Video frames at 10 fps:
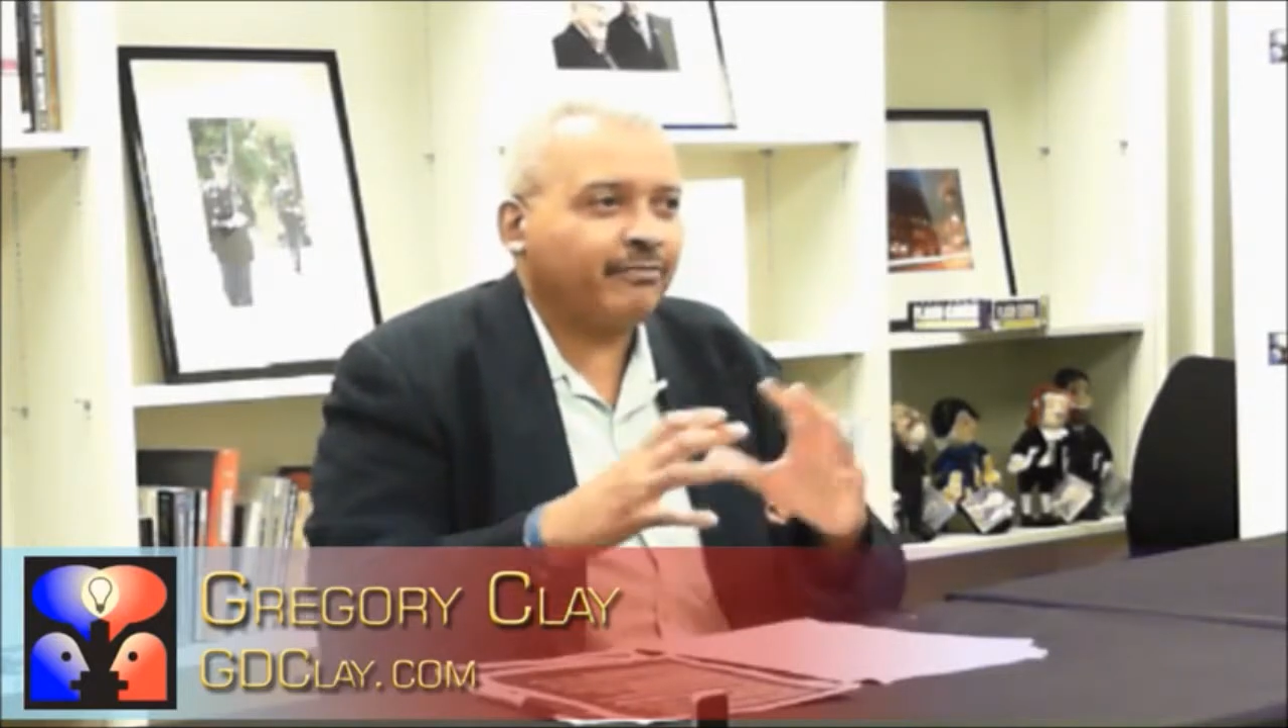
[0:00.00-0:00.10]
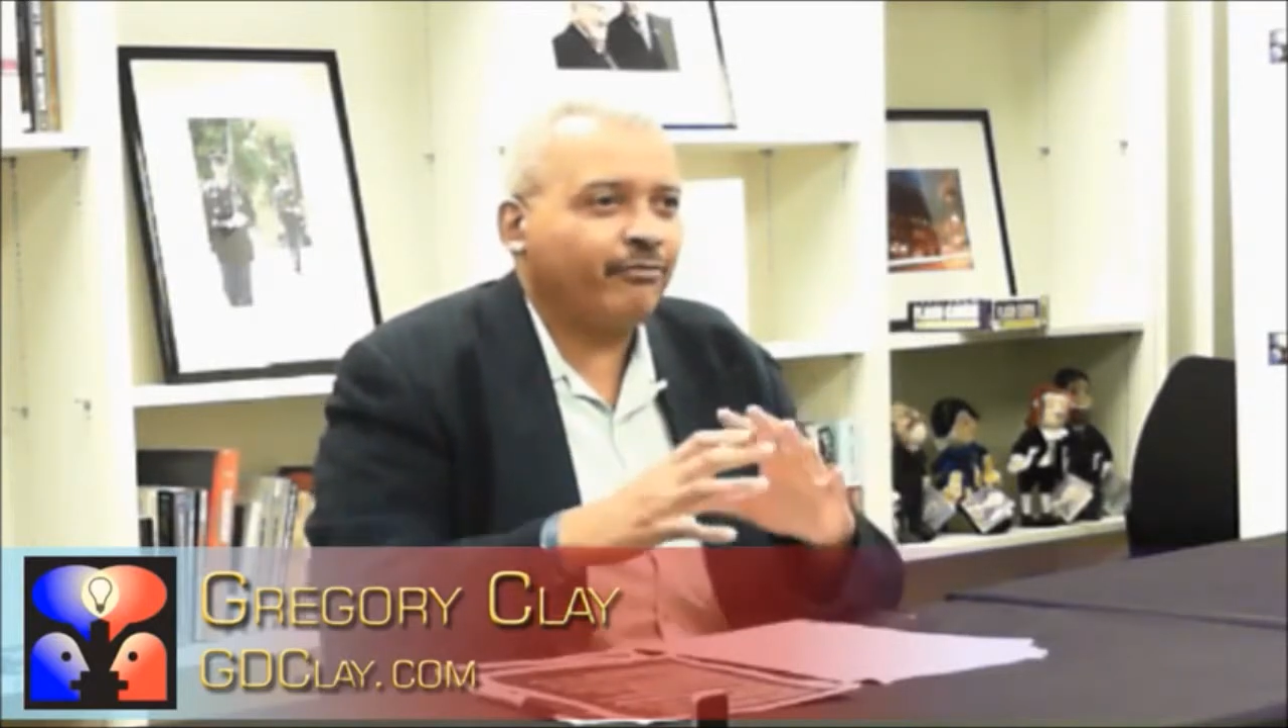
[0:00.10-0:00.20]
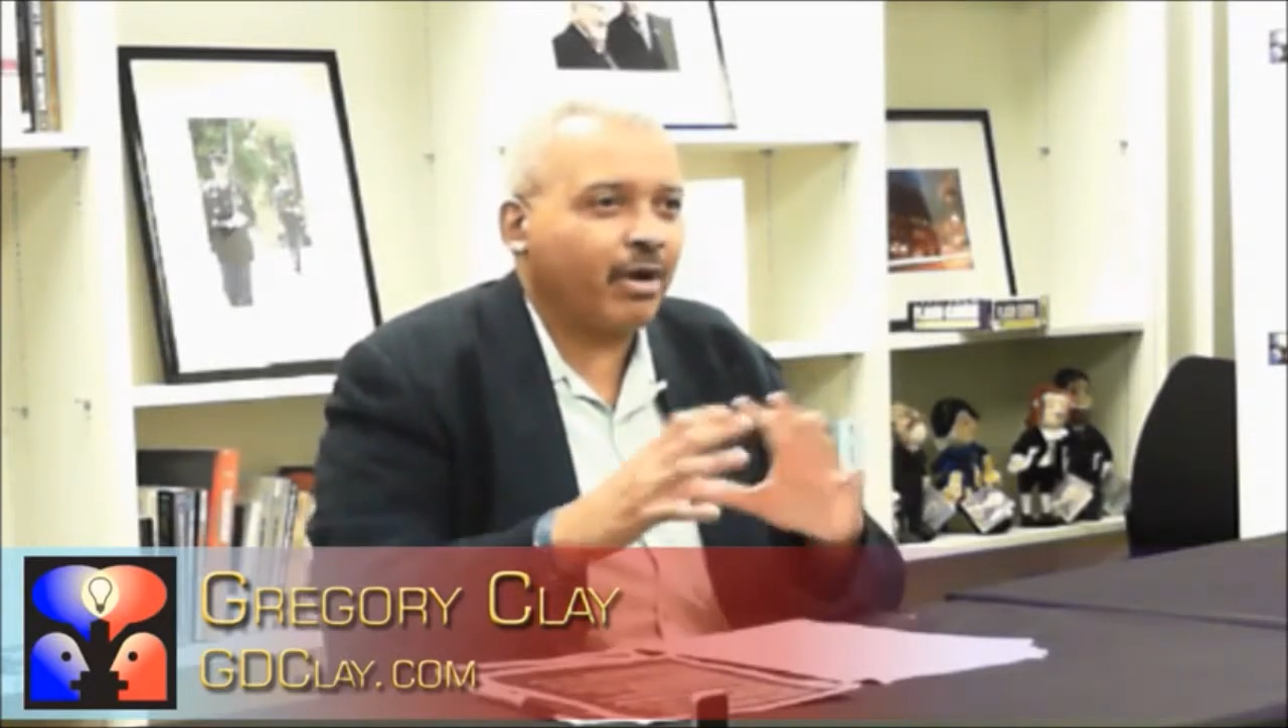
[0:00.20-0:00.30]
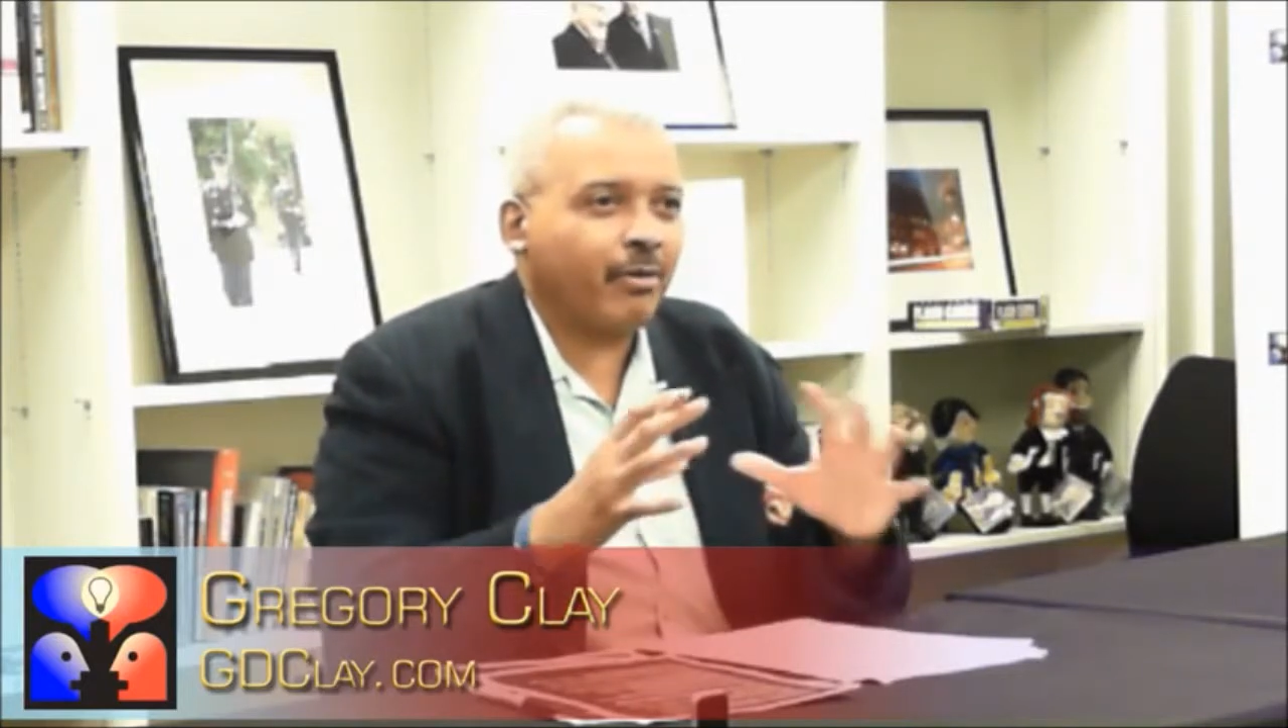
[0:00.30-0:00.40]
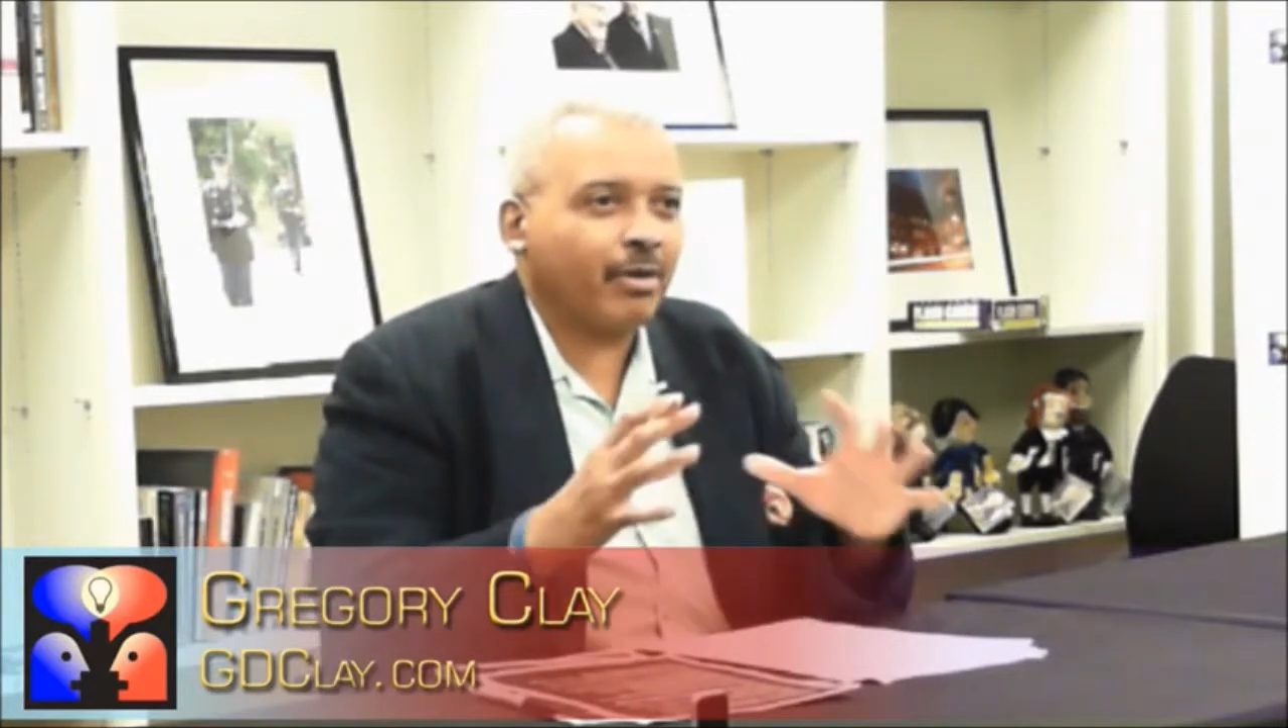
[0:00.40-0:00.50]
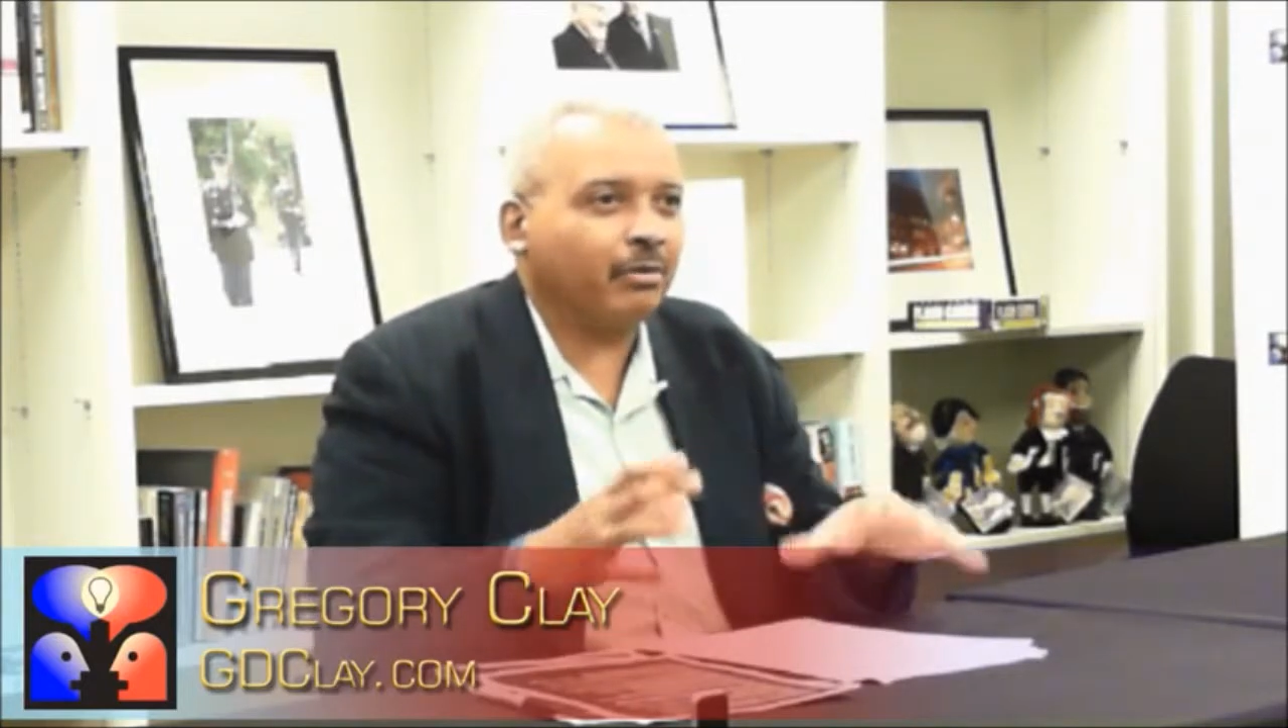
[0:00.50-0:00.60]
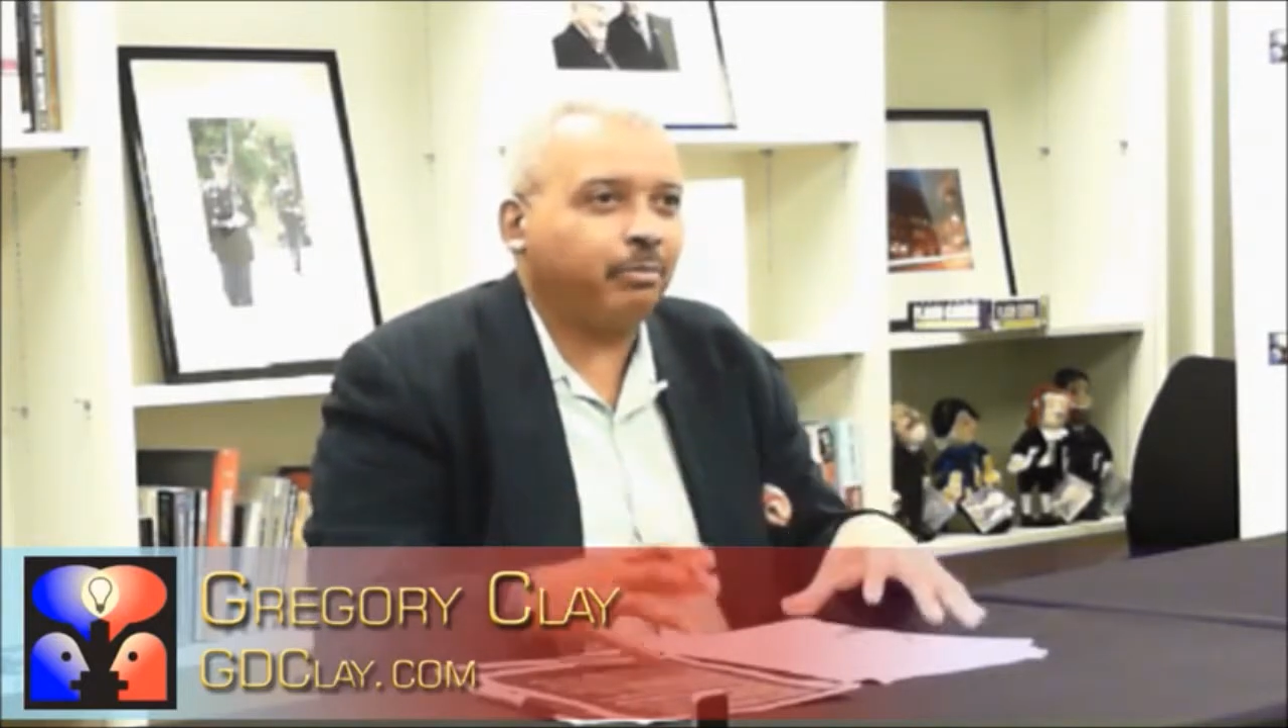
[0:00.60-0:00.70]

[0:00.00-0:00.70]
very little